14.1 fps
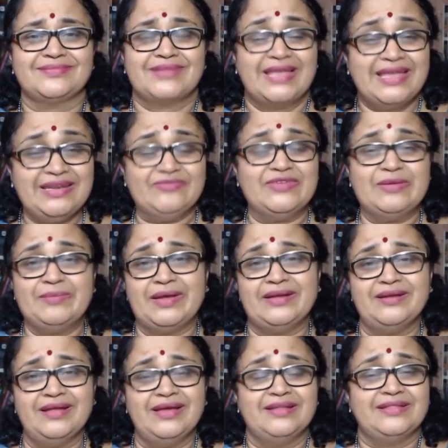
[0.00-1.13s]
In
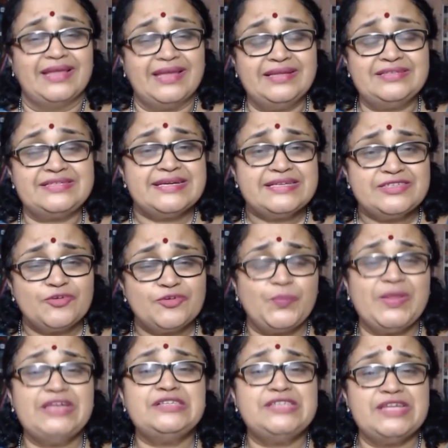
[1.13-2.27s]
women, the incidence of
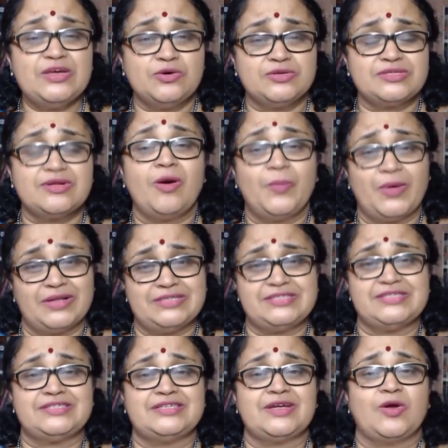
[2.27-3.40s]
PCOS or
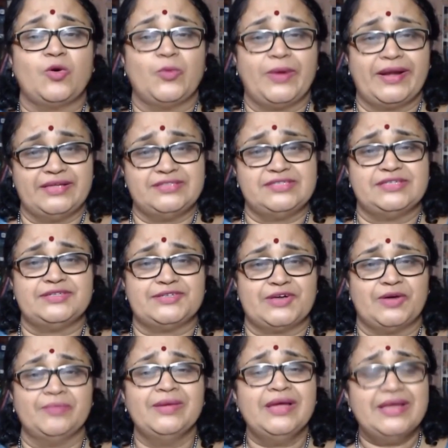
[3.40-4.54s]
polycystic ovarian
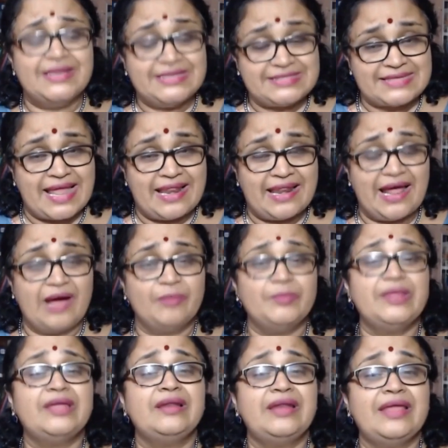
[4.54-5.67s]
syndrome is
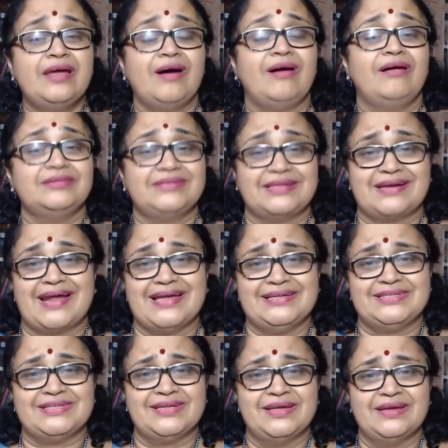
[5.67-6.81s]
alarmingly on the
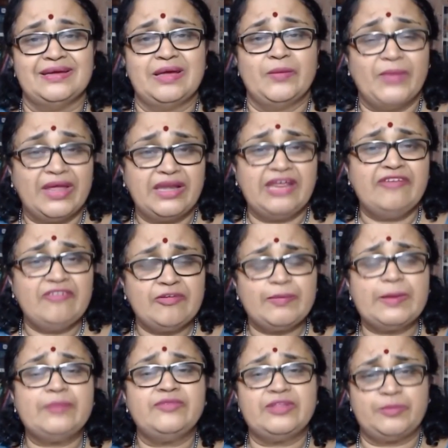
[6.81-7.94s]
rise. Many
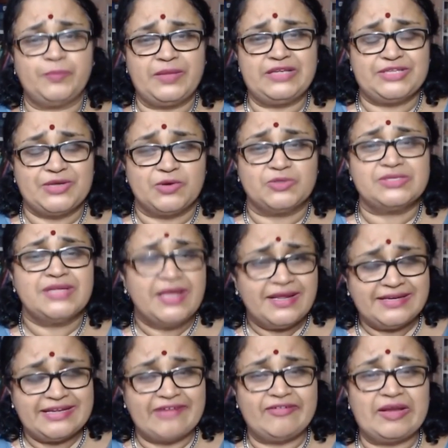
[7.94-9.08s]
women with PCOS
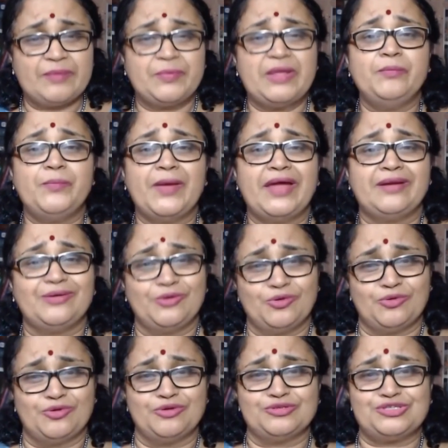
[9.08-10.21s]
develop impaired
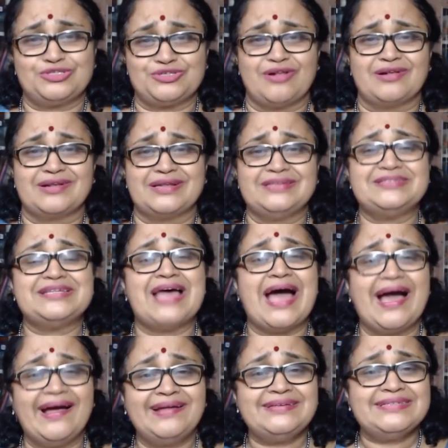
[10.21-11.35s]
glucose tolerance
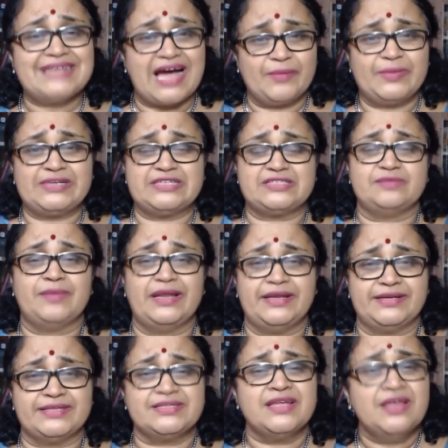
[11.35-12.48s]
and diabetes
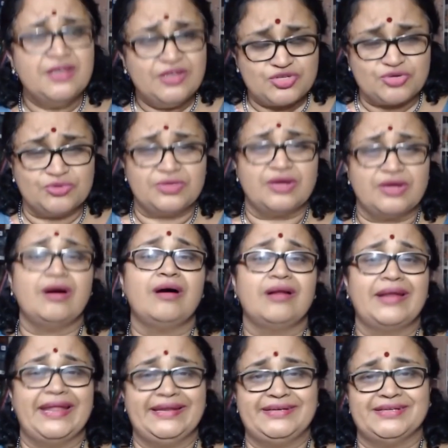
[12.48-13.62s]
mellitus sooner or
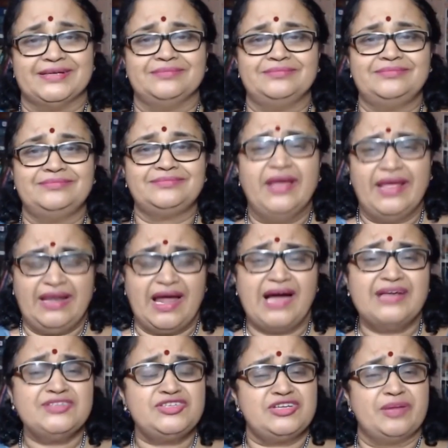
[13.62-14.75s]
later. A
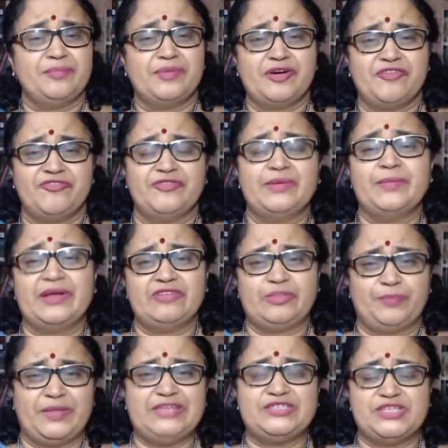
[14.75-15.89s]
large number of women with
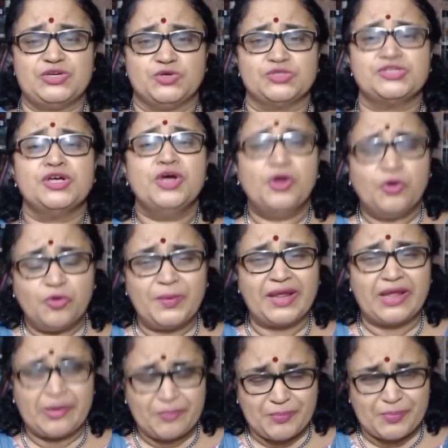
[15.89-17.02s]
PCOS who
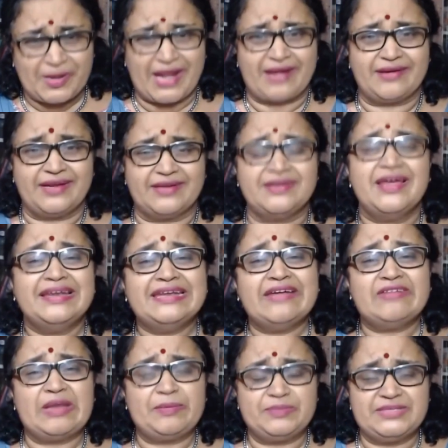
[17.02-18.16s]
become pregnant
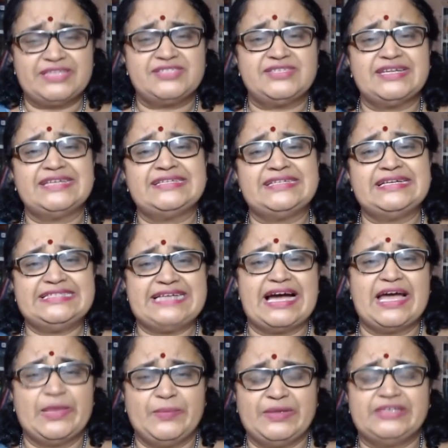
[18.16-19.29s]
develop gestational
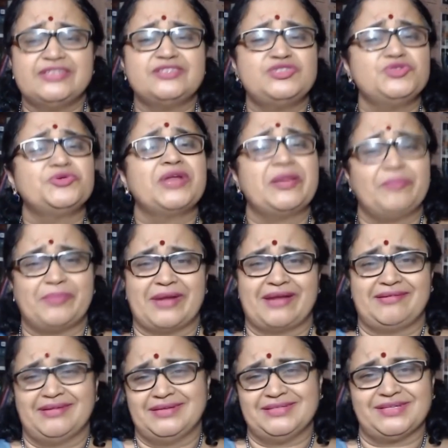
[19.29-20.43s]
diabetes during
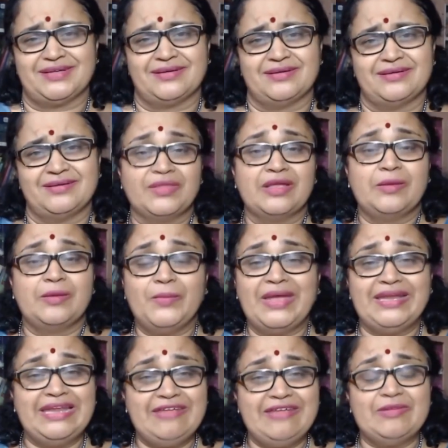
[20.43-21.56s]
pregnancy.
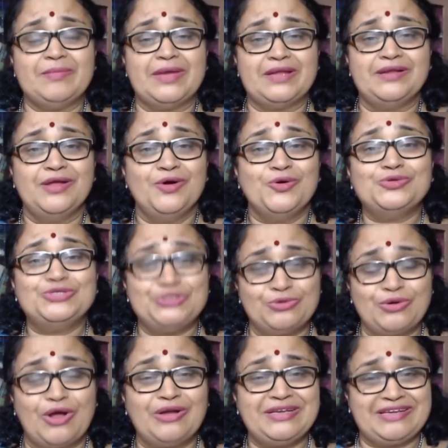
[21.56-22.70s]
Many women who do
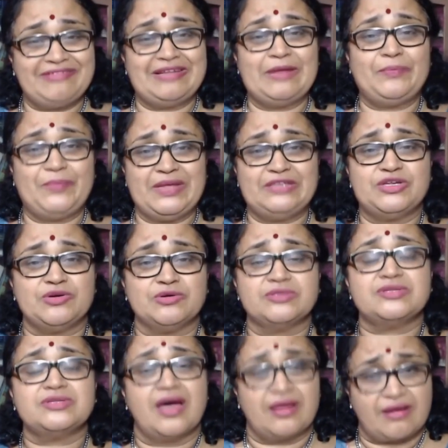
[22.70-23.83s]
not develop
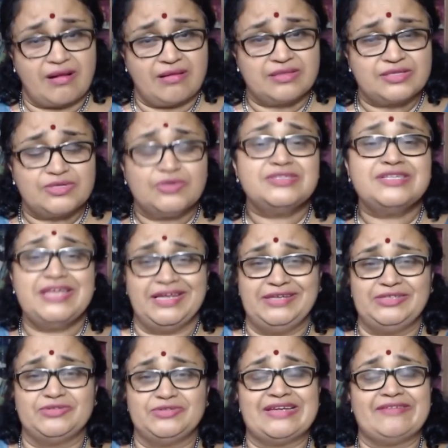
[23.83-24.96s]
PCOS are also
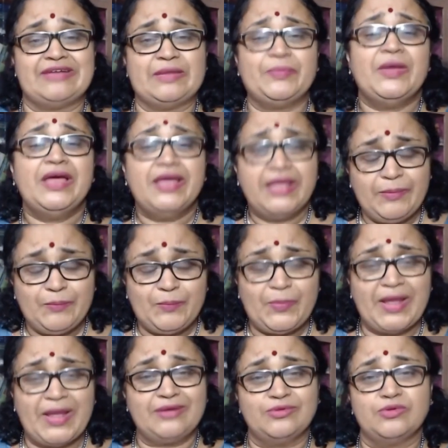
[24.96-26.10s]
seen to develop
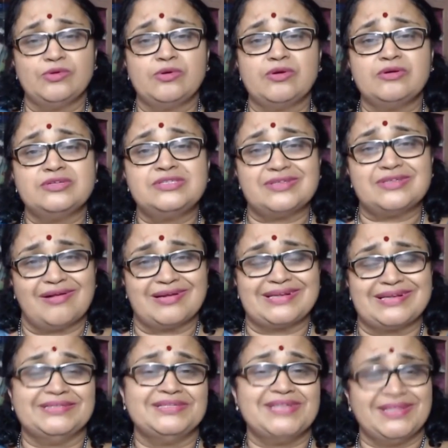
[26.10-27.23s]
impaired glucose
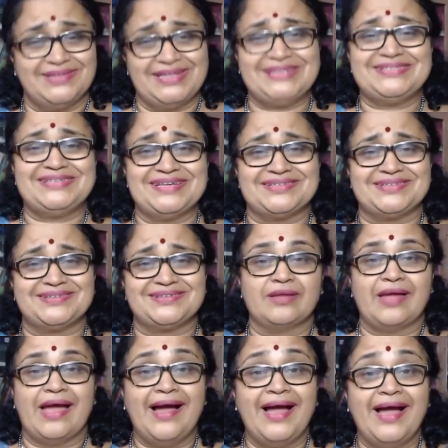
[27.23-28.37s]
tolerance these days.
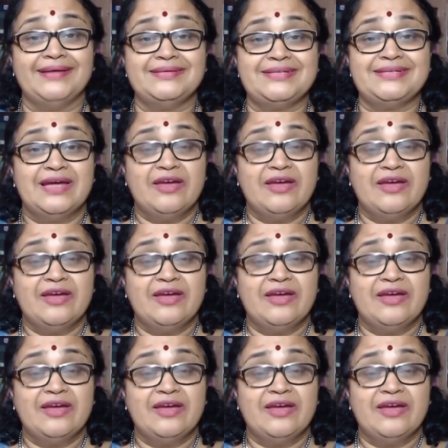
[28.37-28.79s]
And